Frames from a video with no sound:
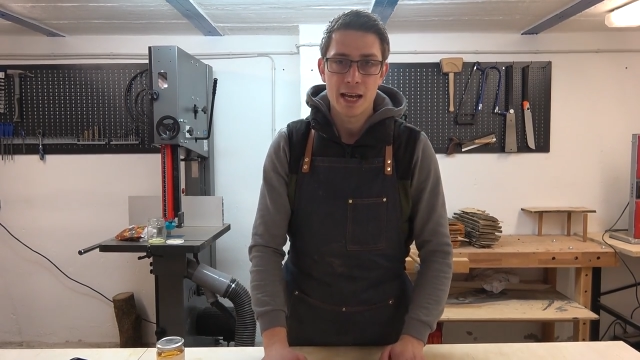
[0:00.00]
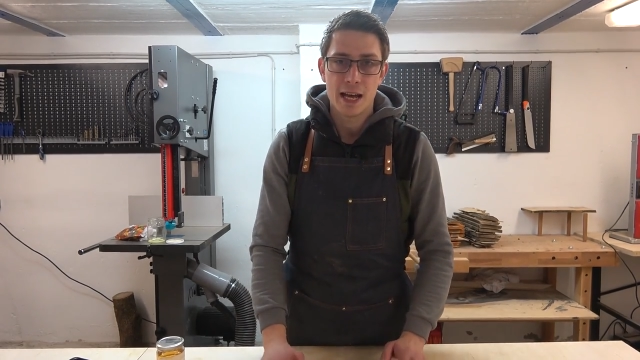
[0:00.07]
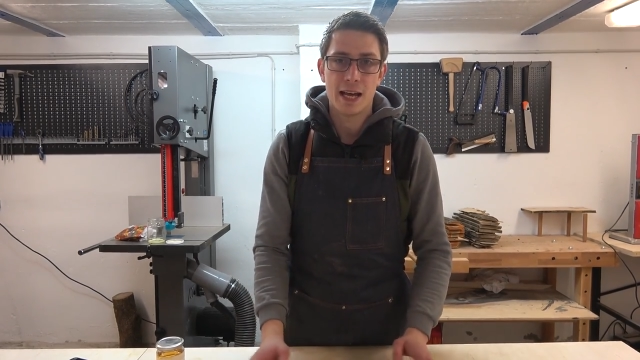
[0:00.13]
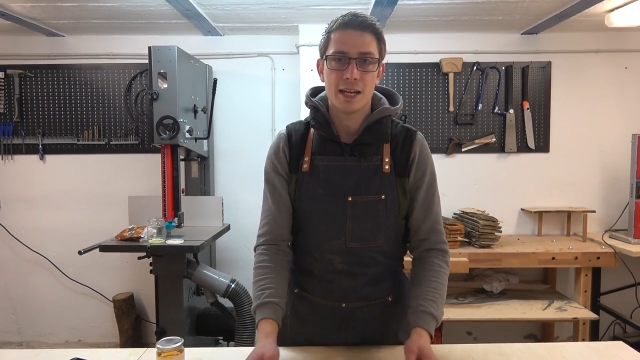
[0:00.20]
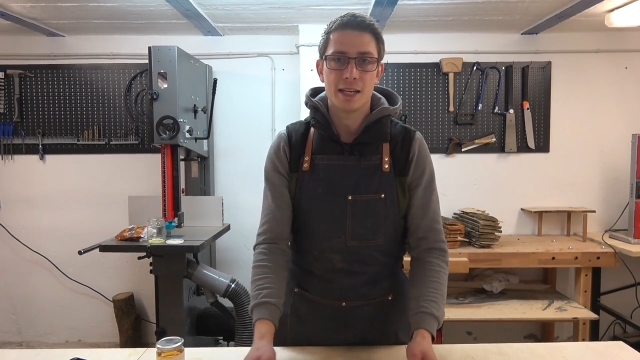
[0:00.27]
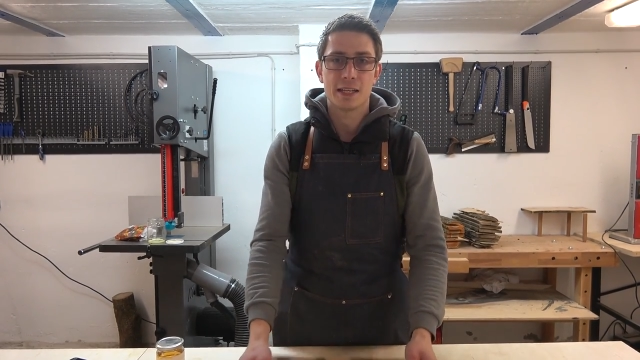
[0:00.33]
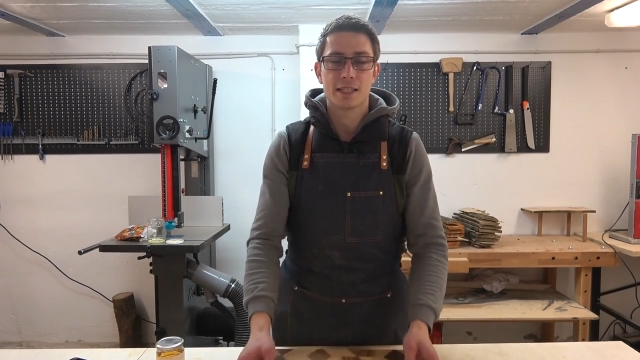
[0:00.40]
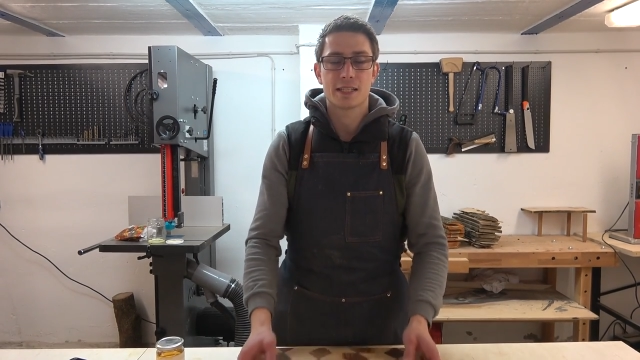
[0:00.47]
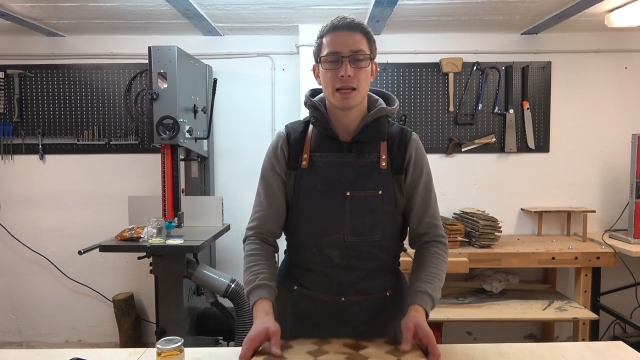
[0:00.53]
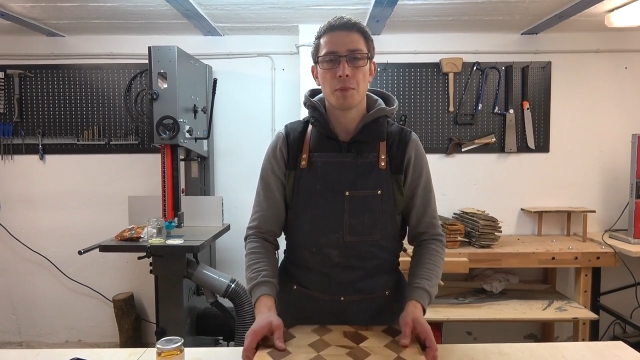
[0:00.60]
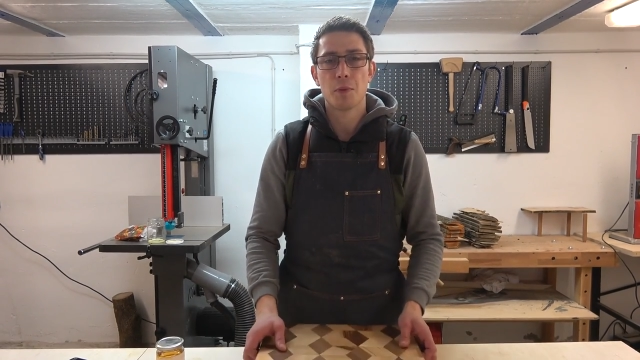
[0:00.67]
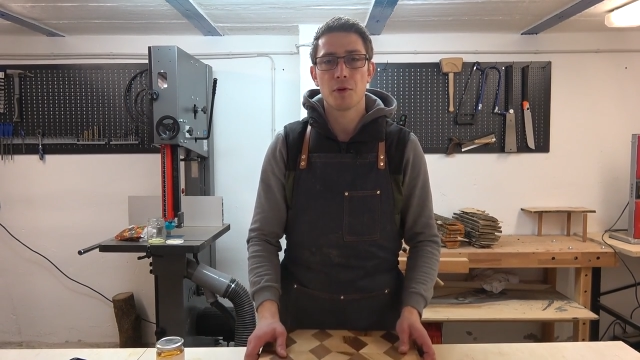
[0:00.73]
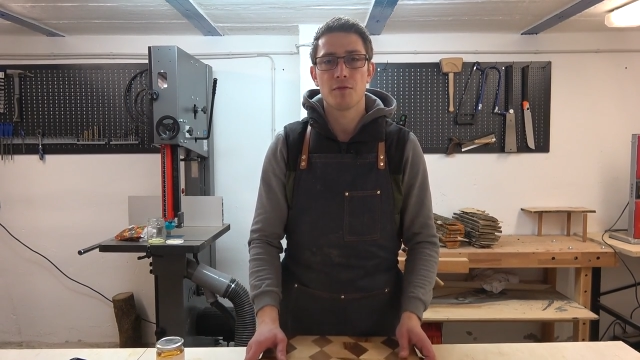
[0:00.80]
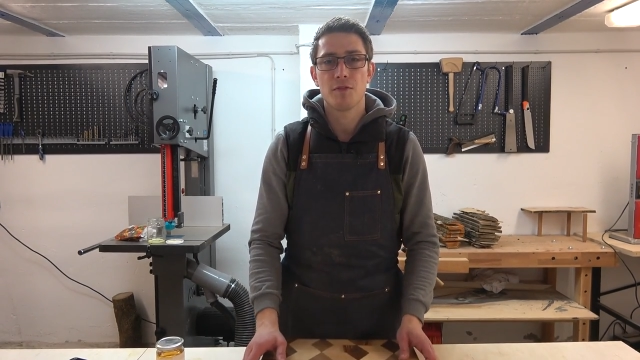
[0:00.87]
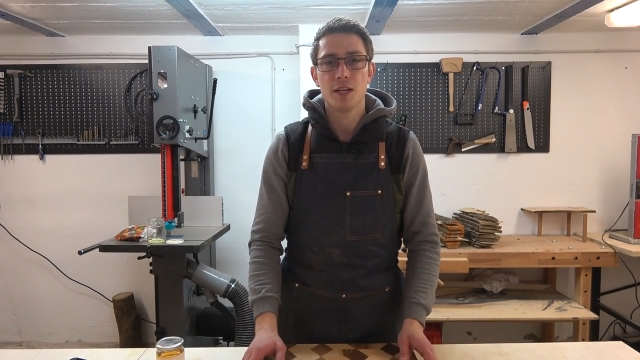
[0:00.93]
and a
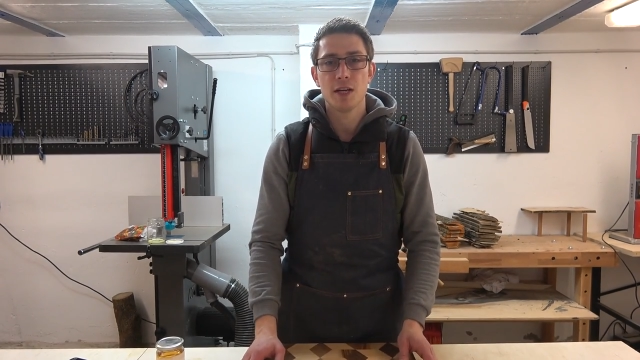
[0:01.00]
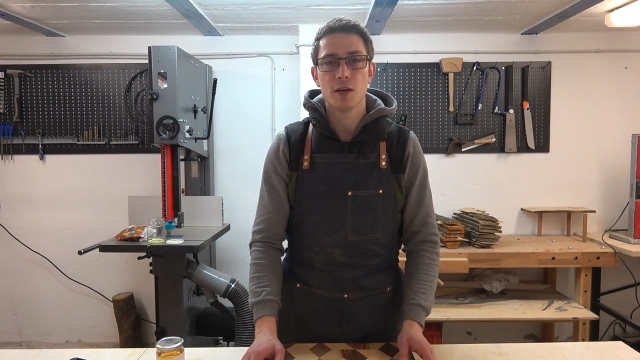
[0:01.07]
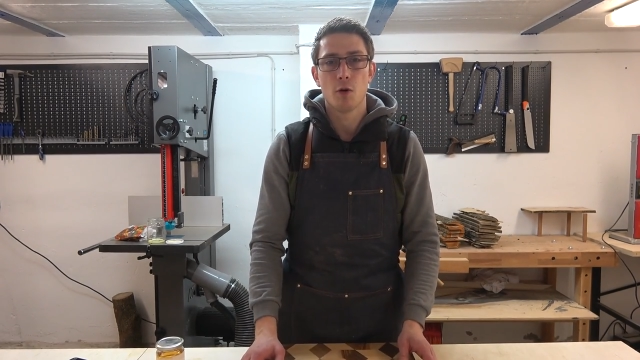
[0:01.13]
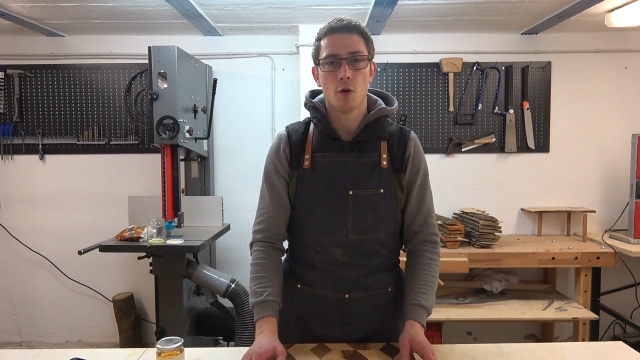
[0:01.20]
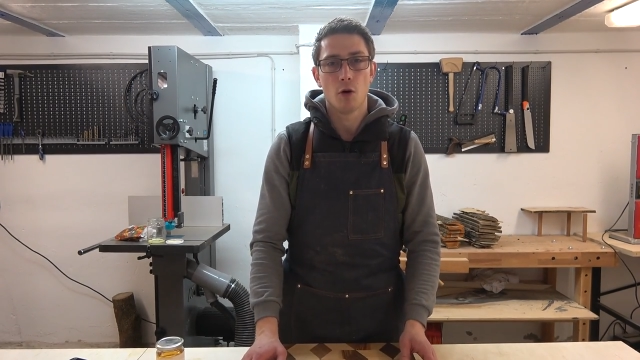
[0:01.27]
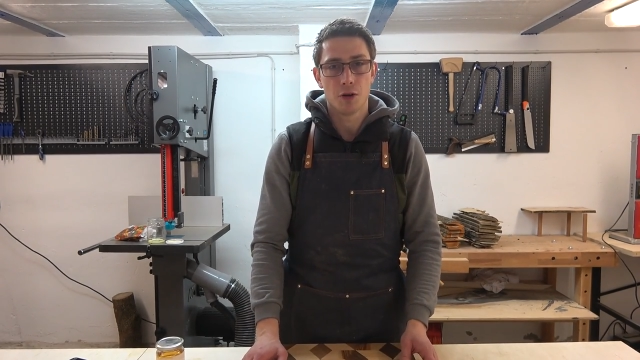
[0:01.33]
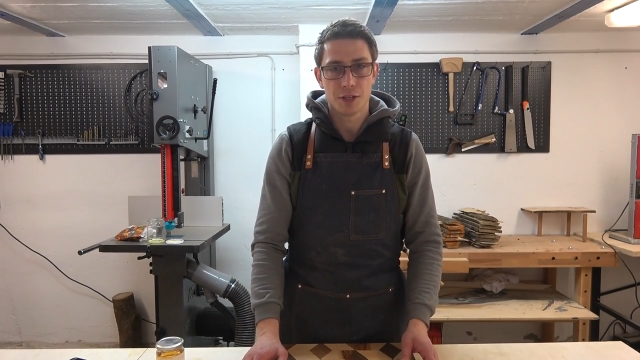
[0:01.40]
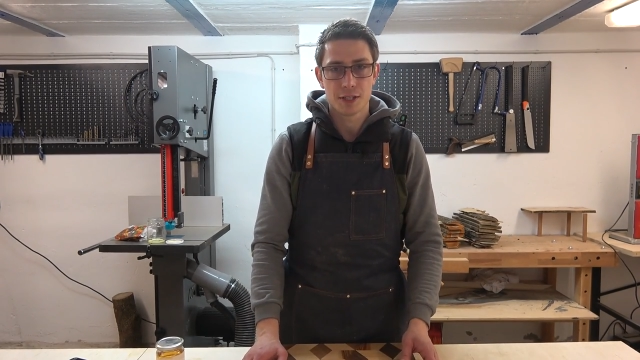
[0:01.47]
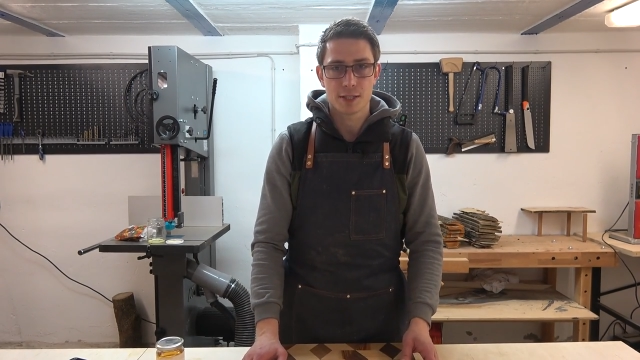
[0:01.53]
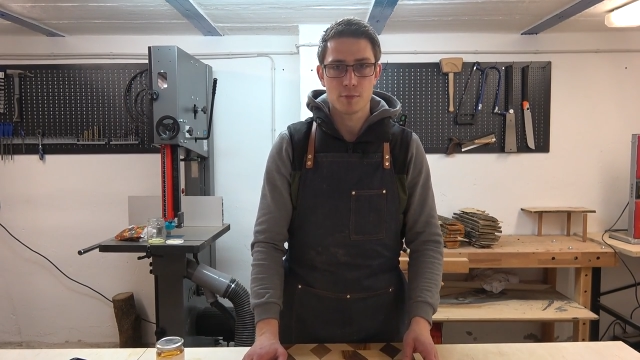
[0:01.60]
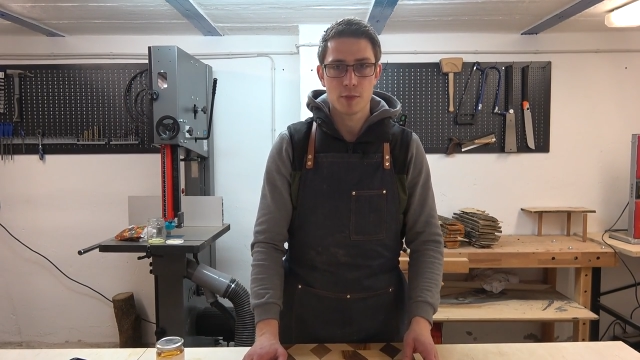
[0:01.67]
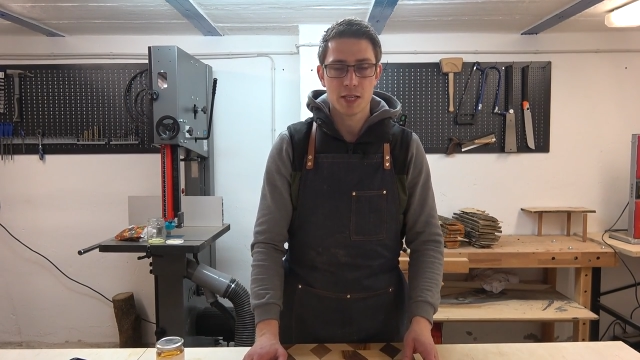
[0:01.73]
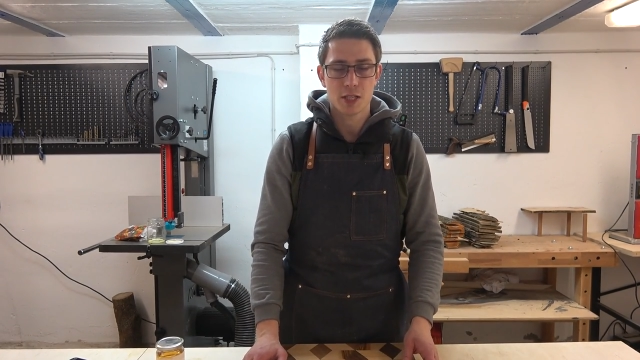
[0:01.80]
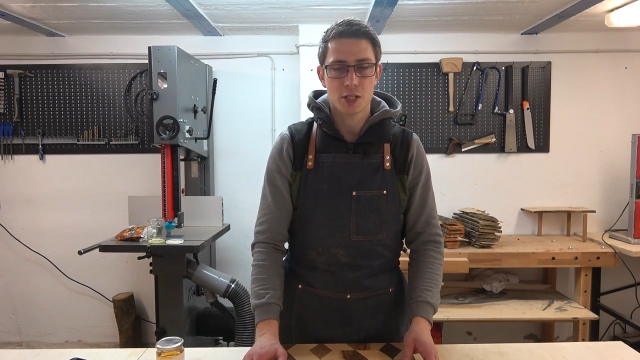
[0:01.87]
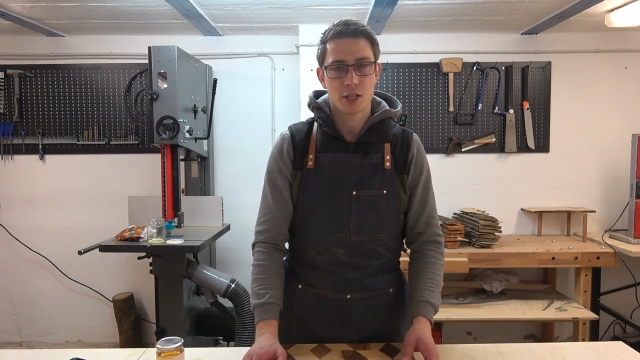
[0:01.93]
separate video on this
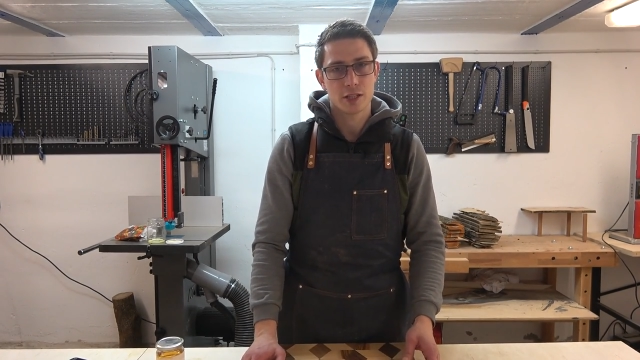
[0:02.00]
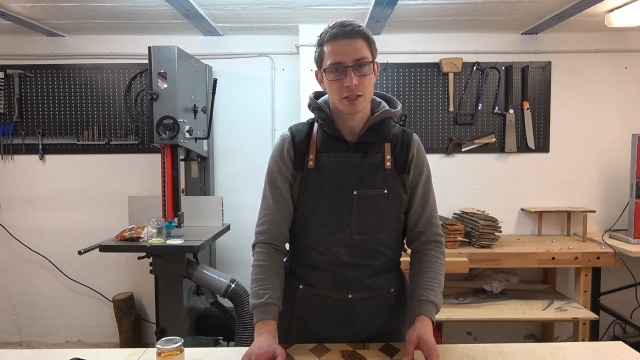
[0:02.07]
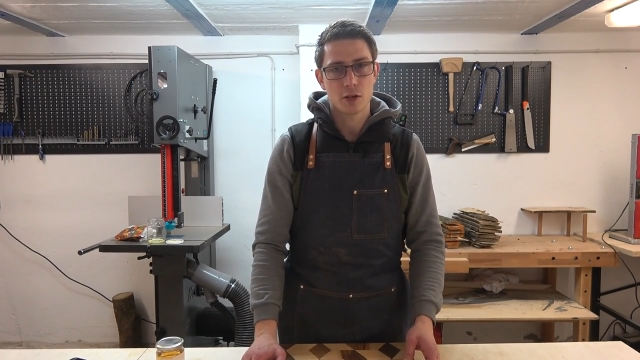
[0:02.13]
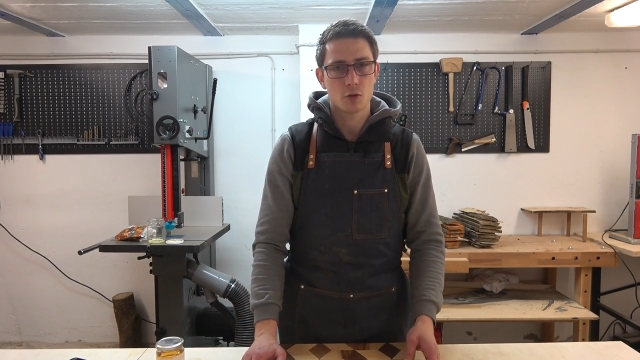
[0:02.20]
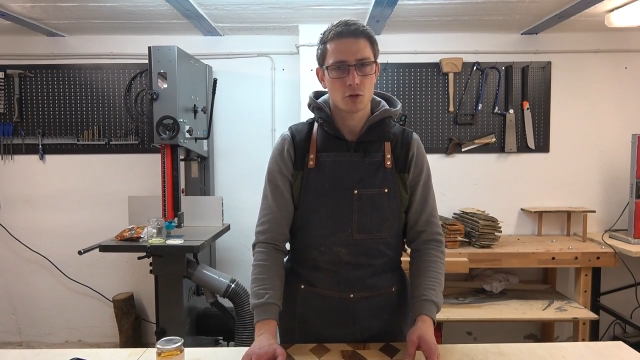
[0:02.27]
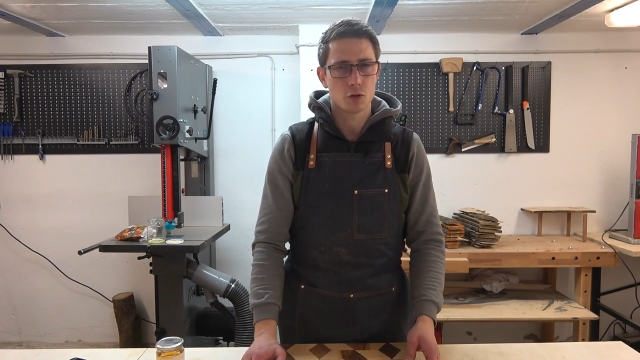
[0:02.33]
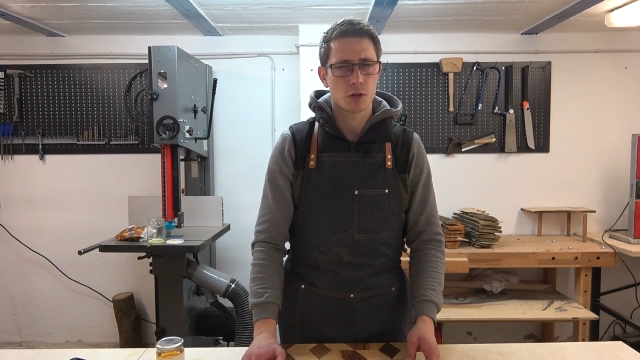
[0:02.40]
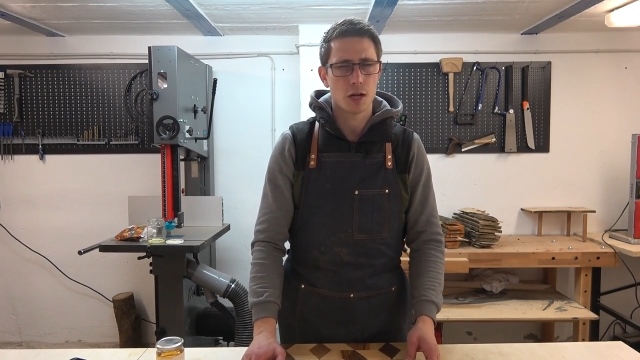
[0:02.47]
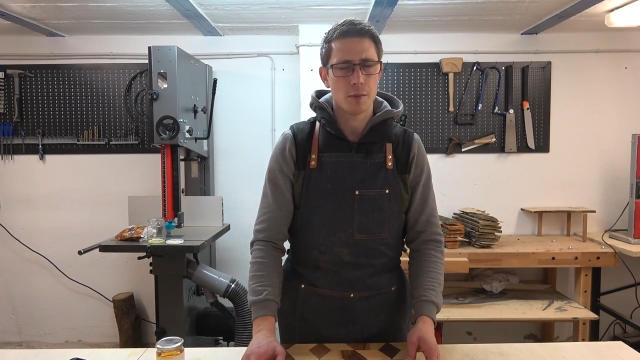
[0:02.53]
mixture is going to